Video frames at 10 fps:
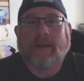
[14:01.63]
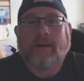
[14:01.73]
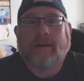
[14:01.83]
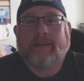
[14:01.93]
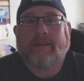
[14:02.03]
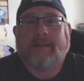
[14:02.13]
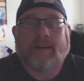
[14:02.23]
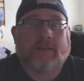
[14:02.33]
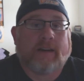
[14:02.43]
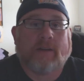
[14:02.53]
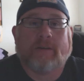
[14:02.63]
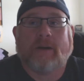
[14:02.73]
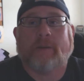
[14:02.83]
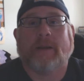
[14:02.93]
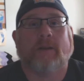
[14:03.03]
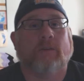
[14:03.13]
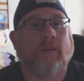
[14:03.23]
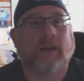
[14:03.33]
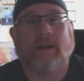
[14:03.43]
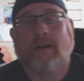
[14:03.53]
later in the session? I don't know. I mean, it was
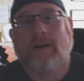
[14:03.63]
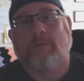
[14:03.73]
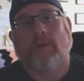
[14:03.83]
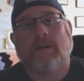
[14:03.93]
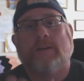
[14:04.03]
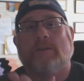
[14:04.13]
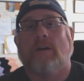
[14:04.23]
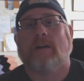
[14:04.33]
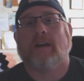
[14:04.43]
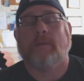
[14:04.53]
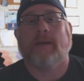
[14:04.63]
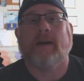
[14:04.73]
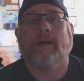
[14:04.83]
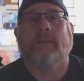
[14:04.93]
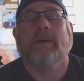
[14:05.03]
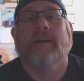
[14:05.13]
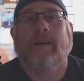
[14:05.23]
looking pretty strong coming up.